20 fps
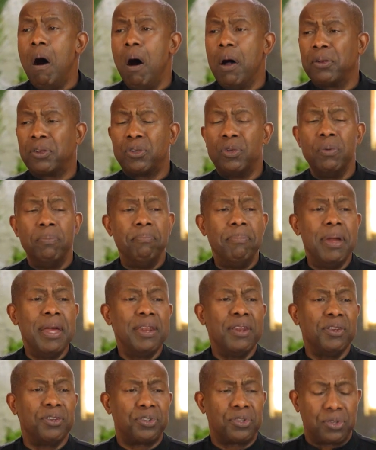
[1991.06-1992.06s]
ought to
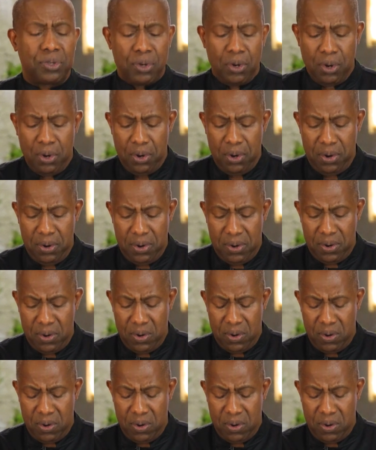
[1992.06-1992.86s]
minister